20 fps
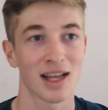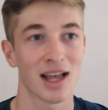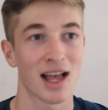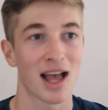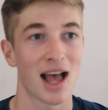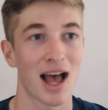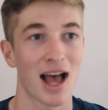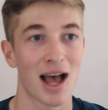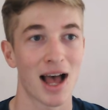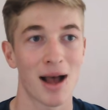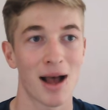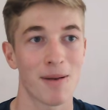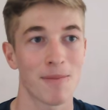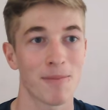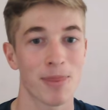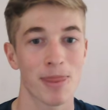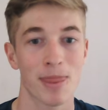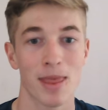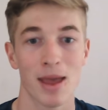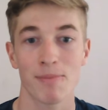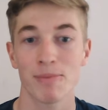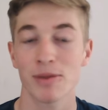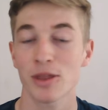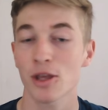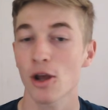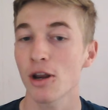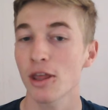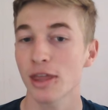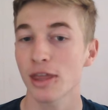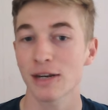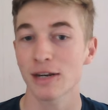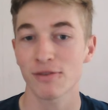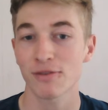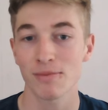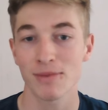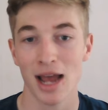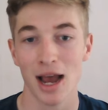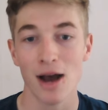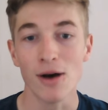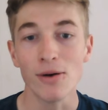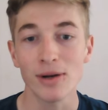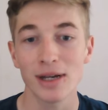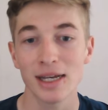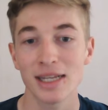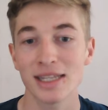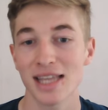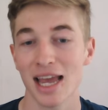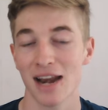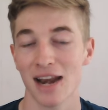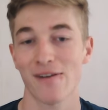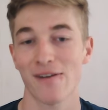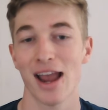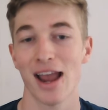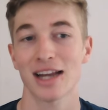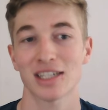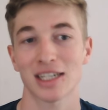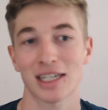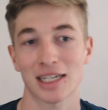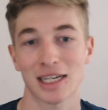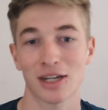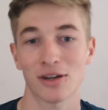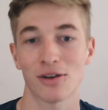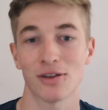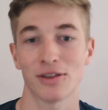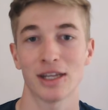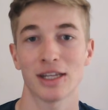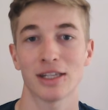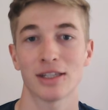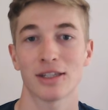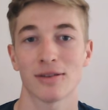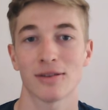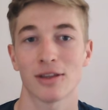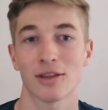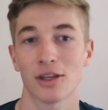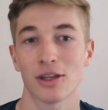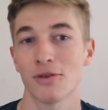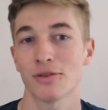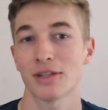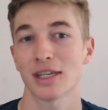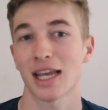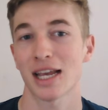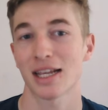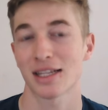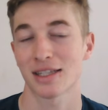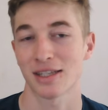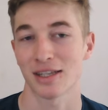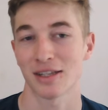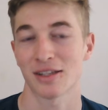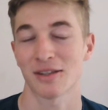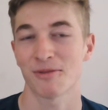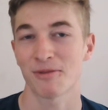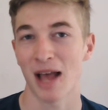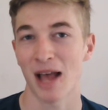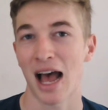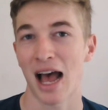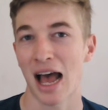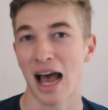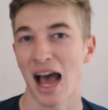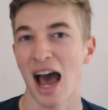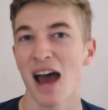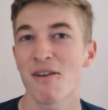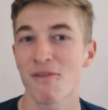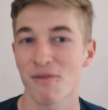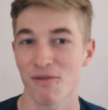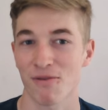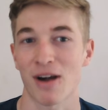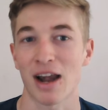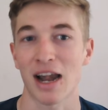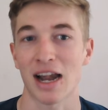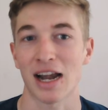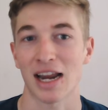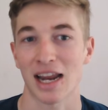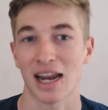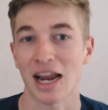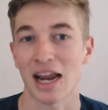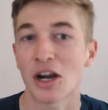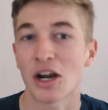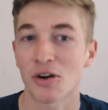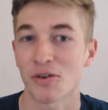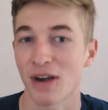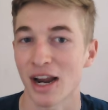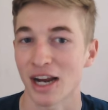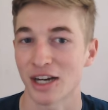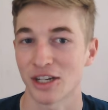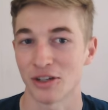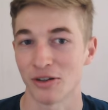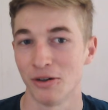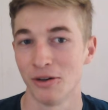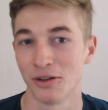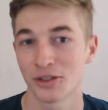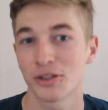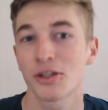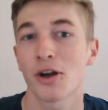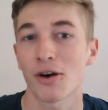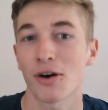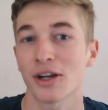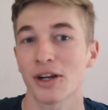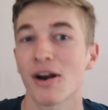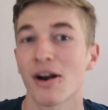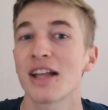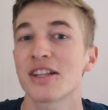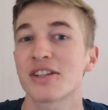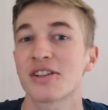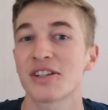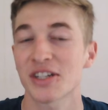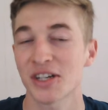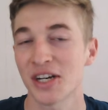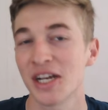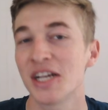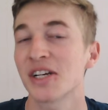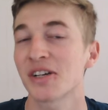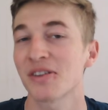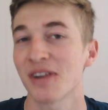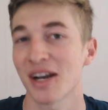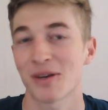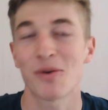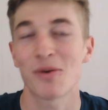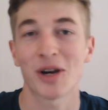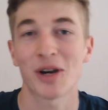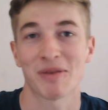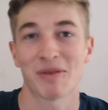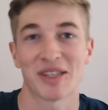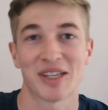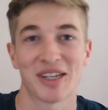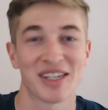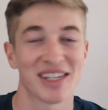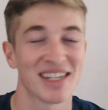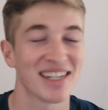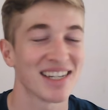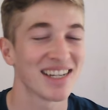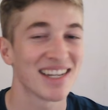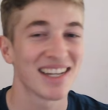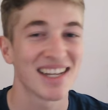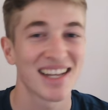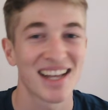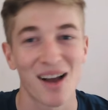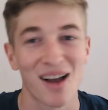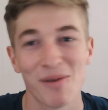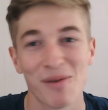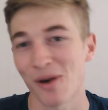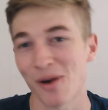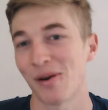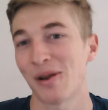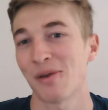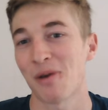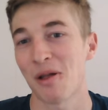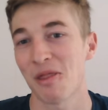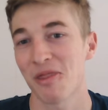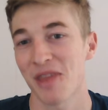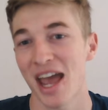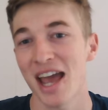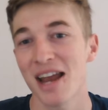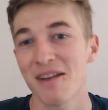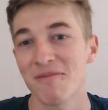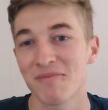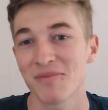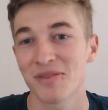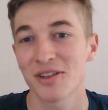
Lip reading: But the only thing from now is that if I actually click on this, the user gets this unfriendly, incorrect, your answer is incorrect warning message. We don't really want that.